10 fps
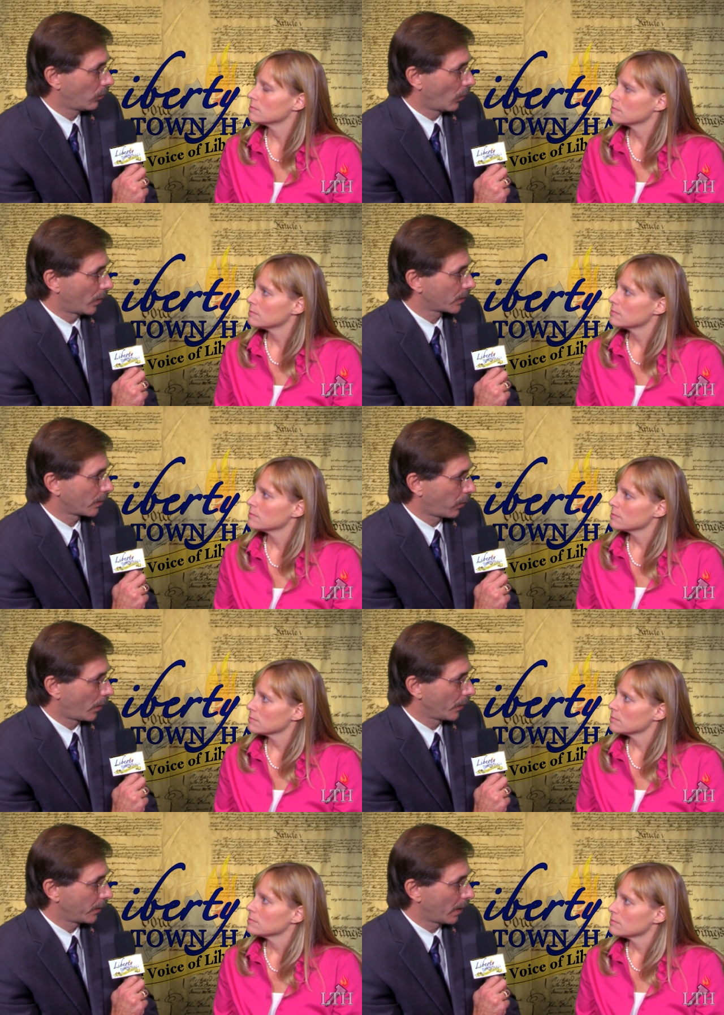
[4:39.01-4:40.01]
Speaker 1: once
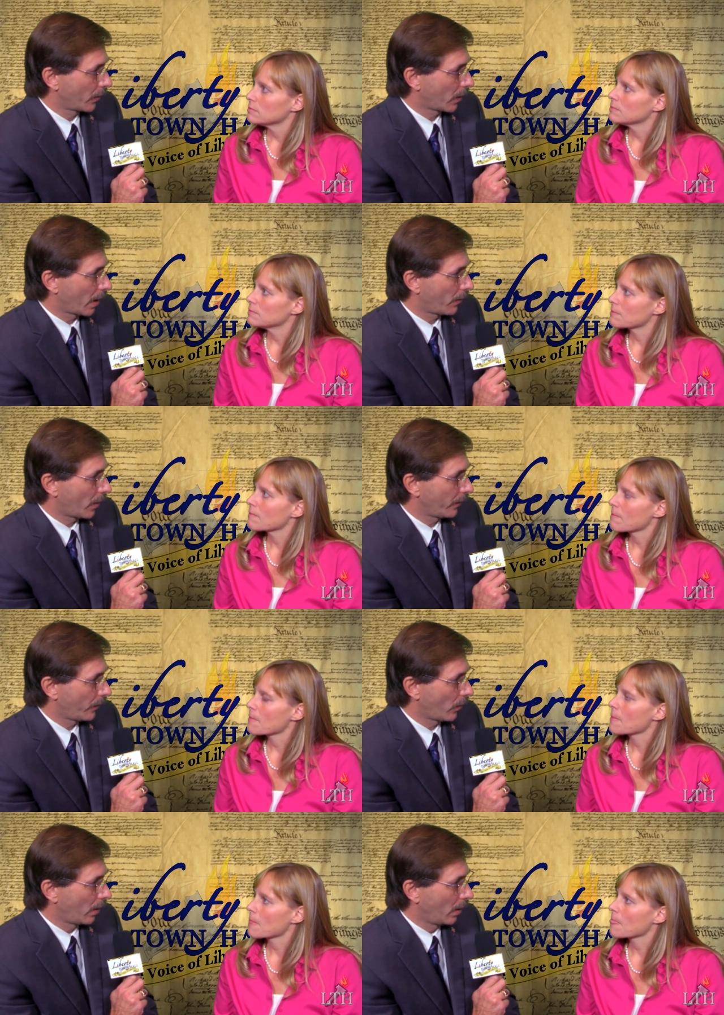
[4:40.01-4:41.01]
supported the Democrat Party
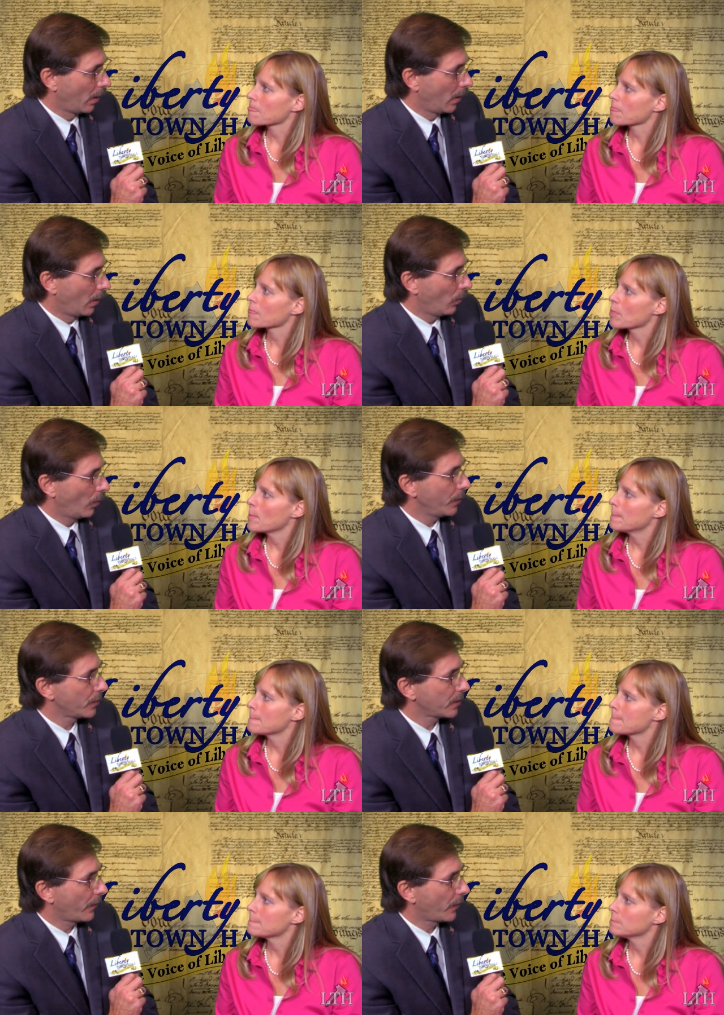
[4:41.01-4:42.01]
for. What do you
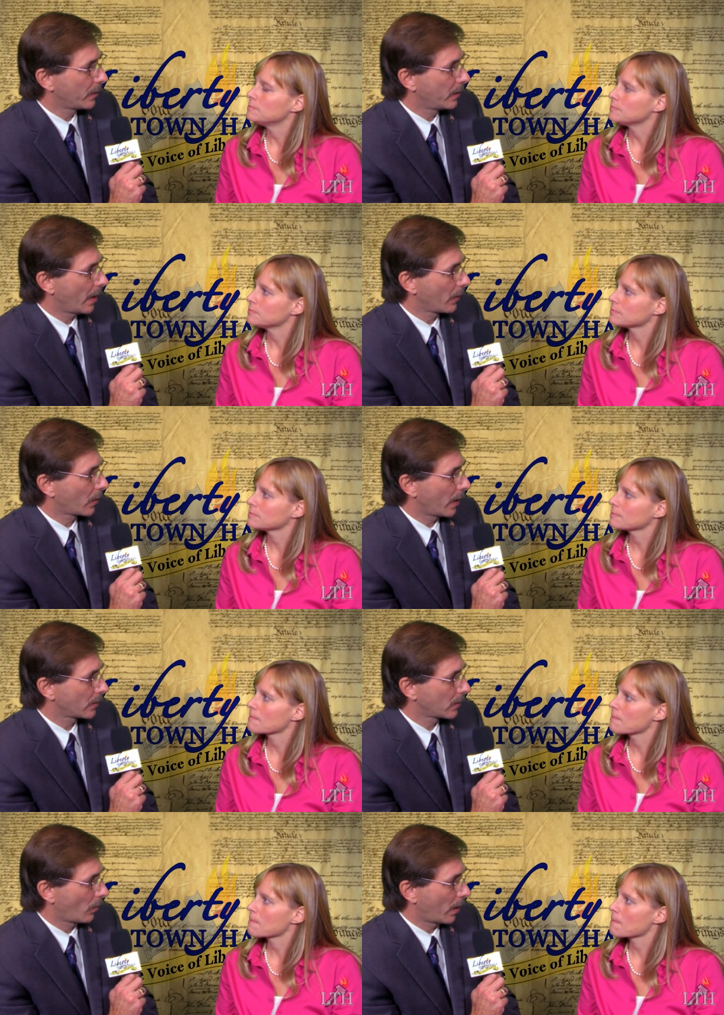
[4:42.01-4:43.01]
say for
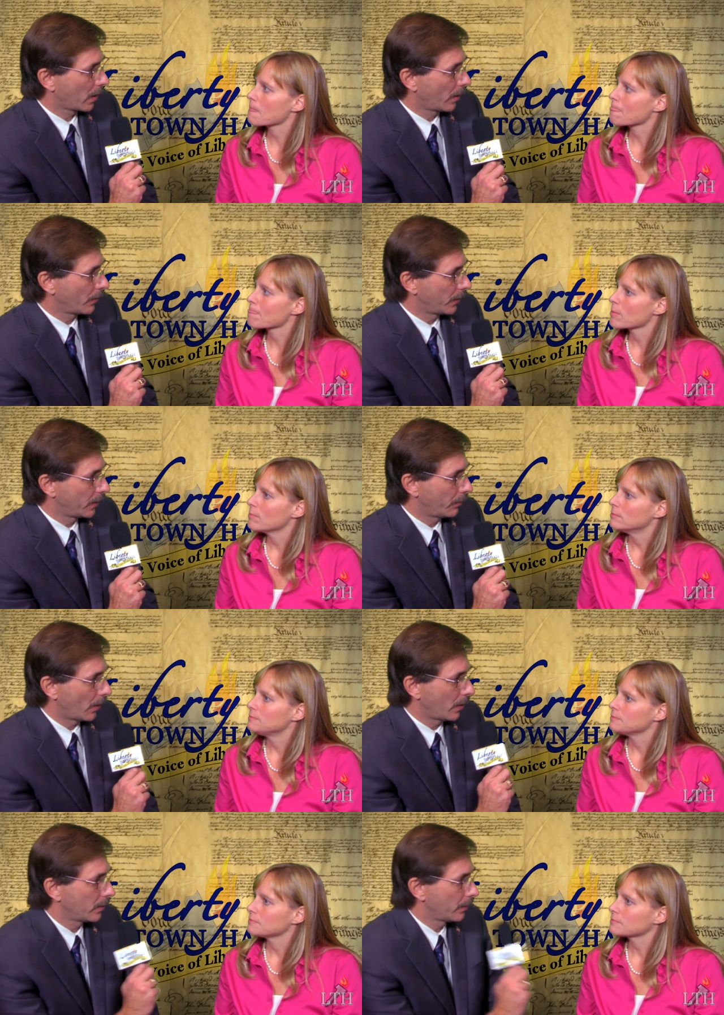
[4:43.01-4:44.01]
Democrats that want to come to the Tea
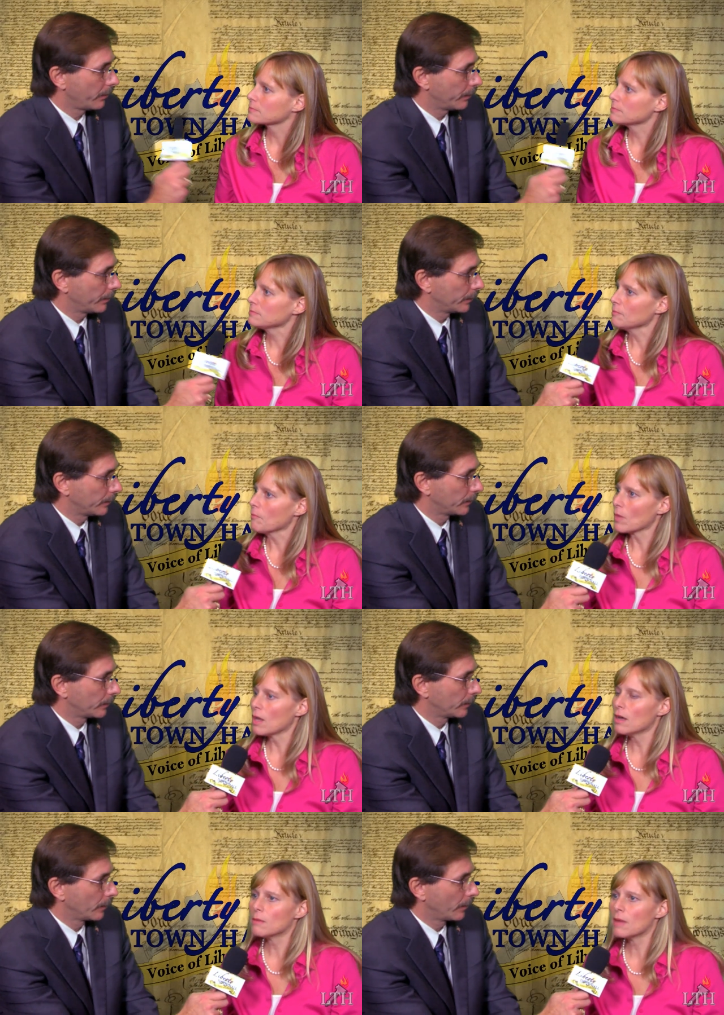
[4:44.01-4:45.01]
Party?
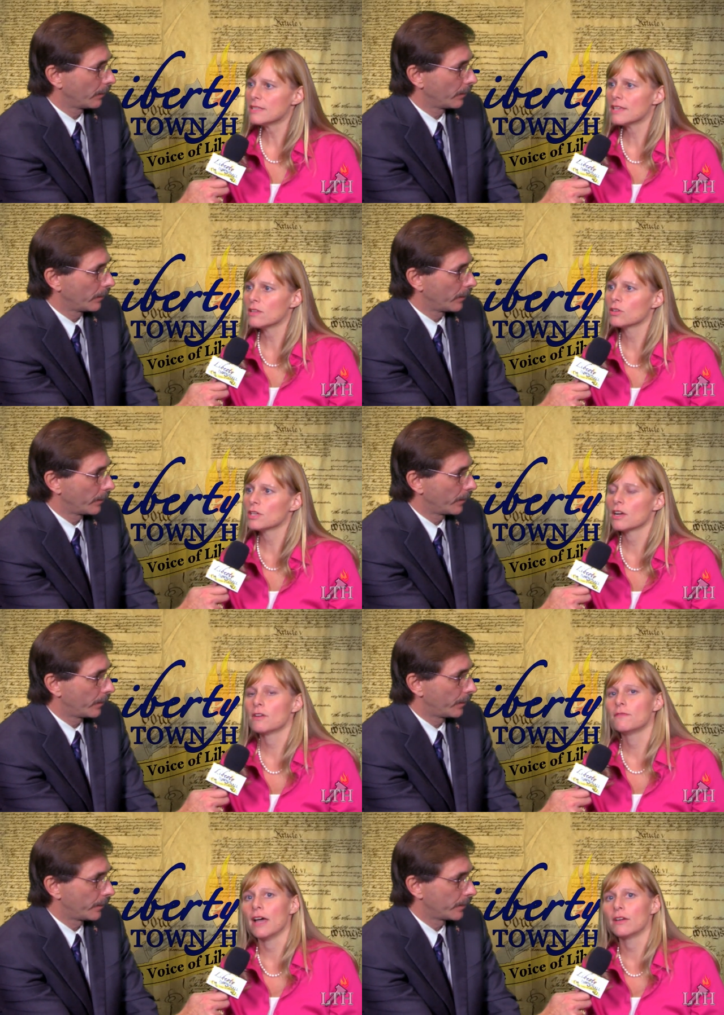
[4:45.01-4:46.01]
Speaker 2: Um, I say look at
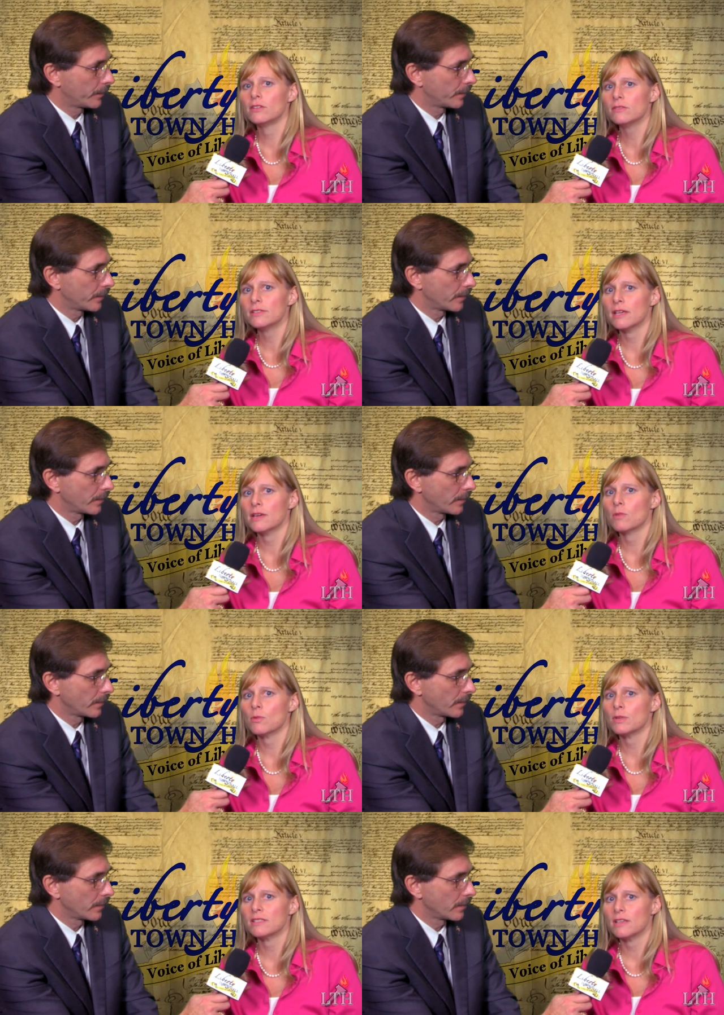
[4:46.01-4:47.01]
our values and
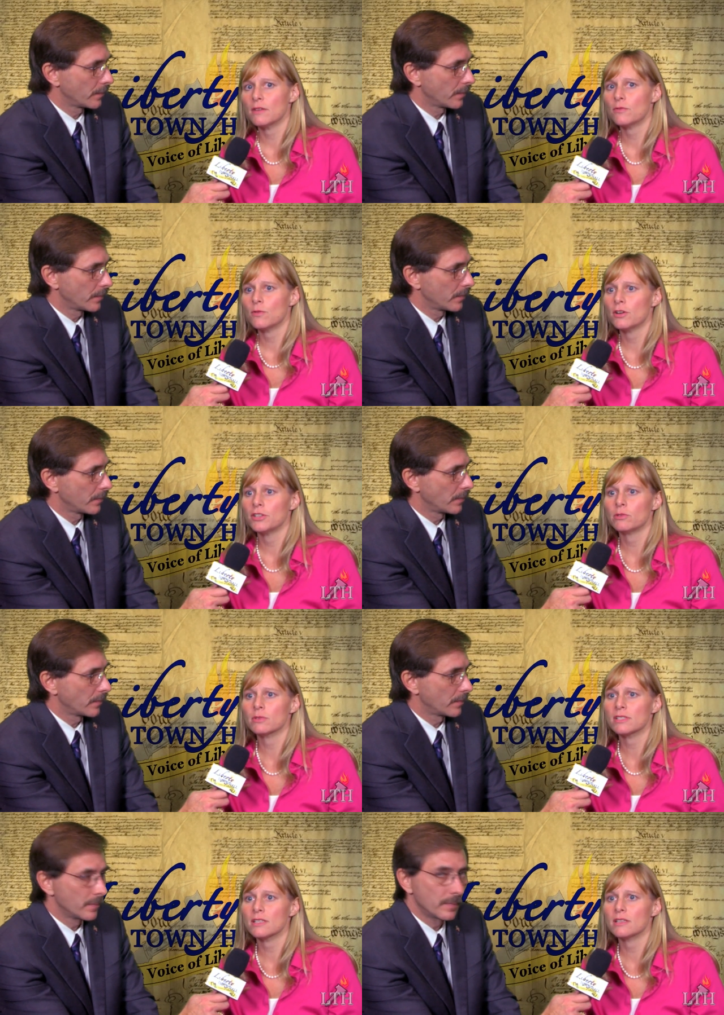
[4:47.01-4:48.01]
what we stand for, and you
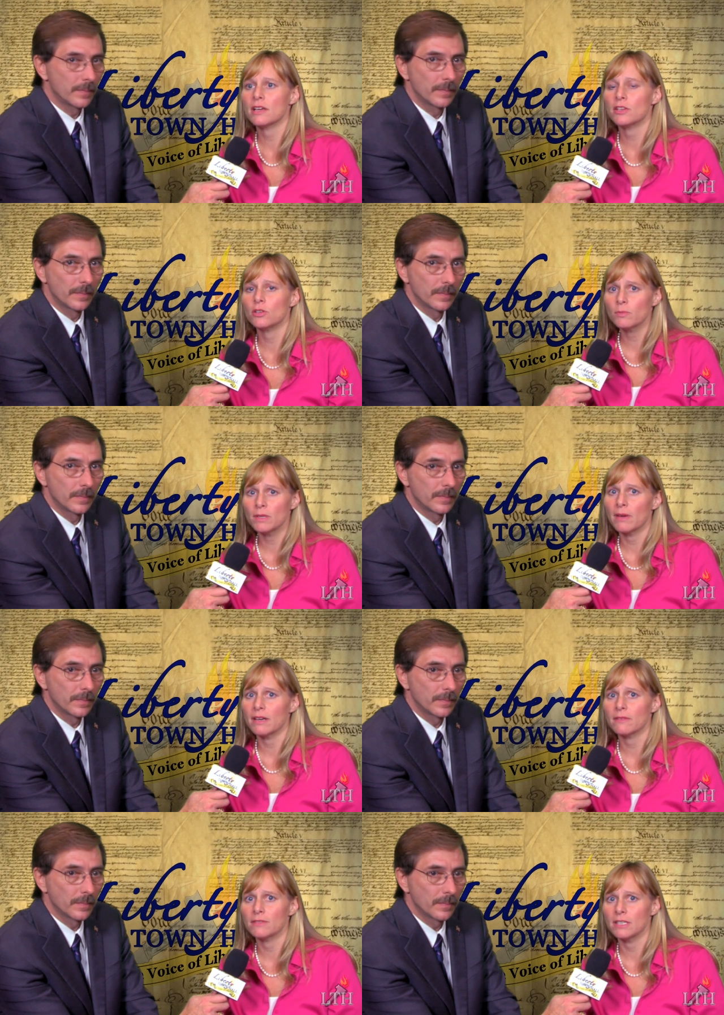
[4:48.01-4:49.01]
will see that you'll be
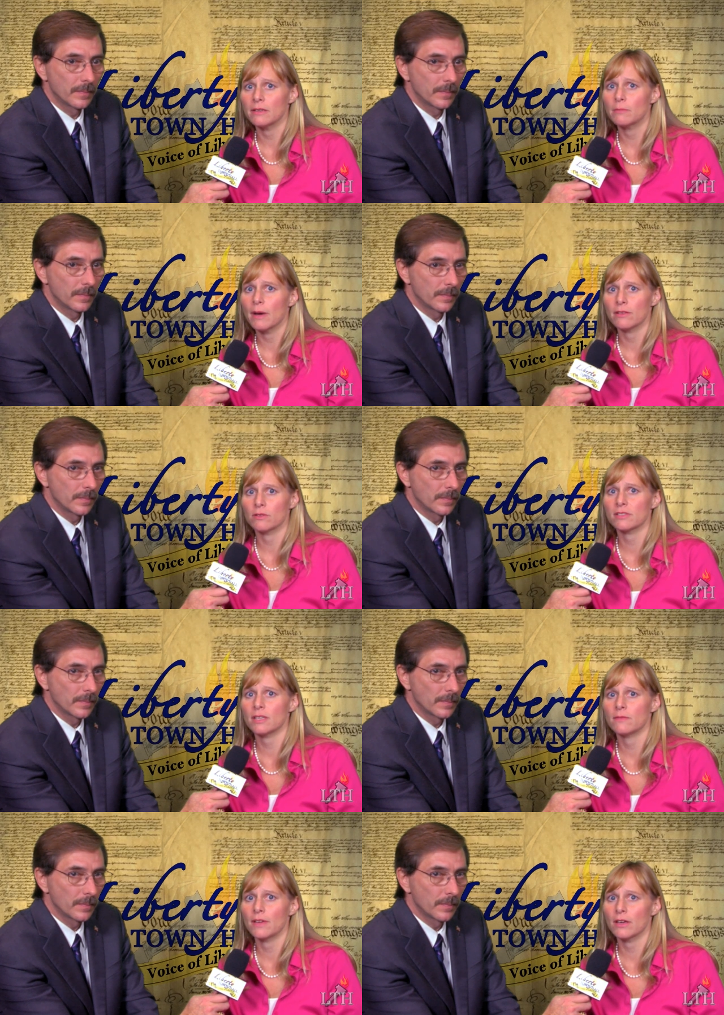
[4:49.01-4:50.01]
benefited by those
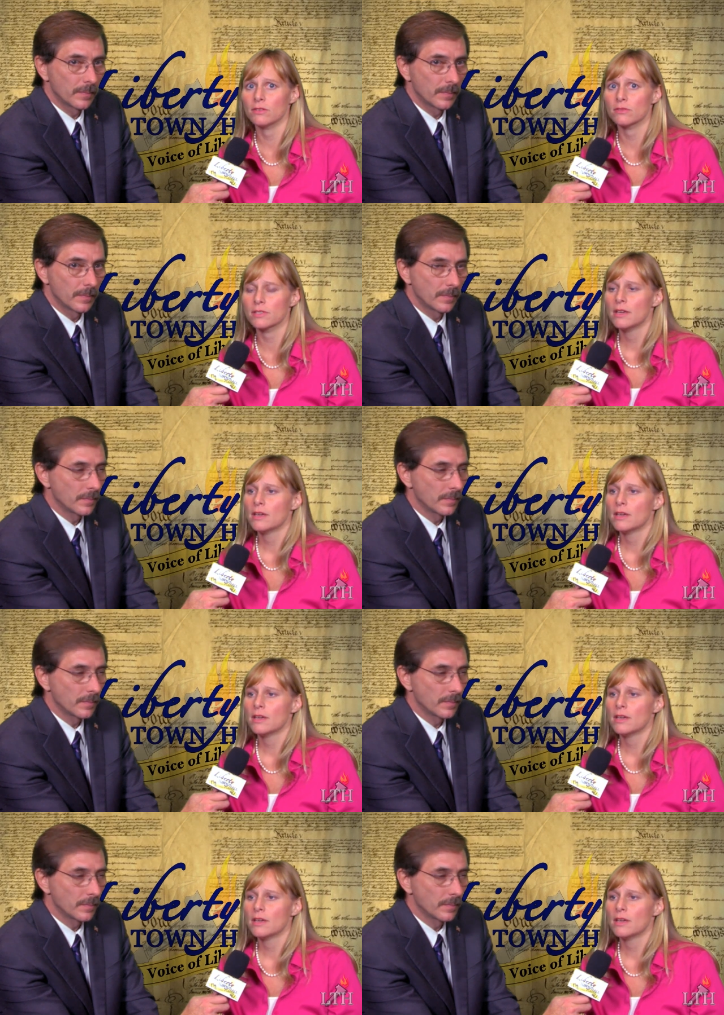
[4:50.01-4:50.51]
same values.